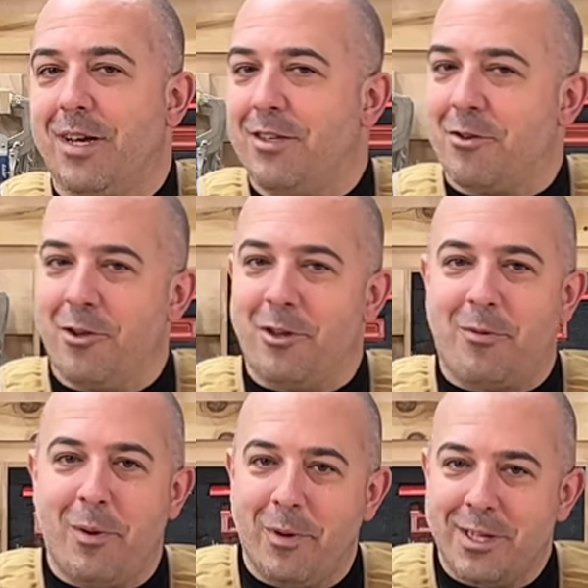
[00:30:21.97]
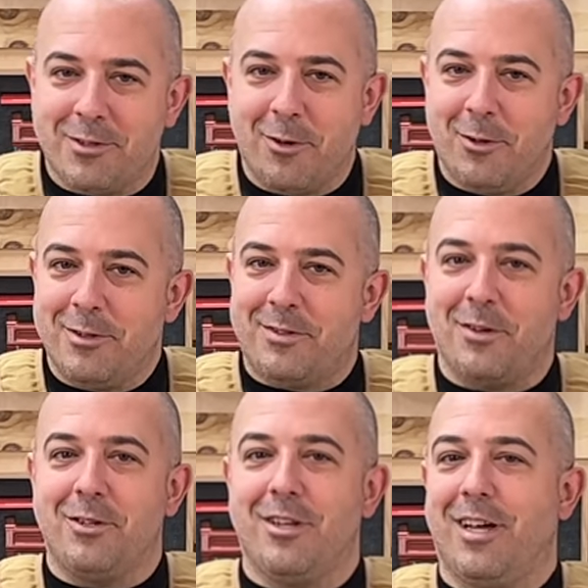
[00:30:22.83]
It's only 3 weeks old,
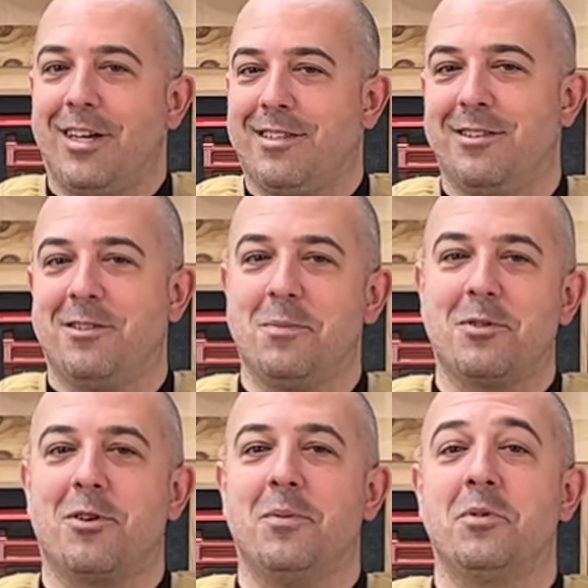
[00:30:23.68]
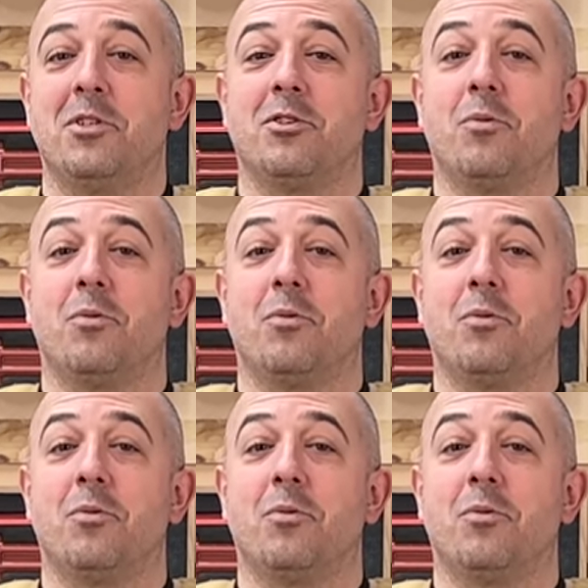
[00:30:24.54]
so your likes and subscriptions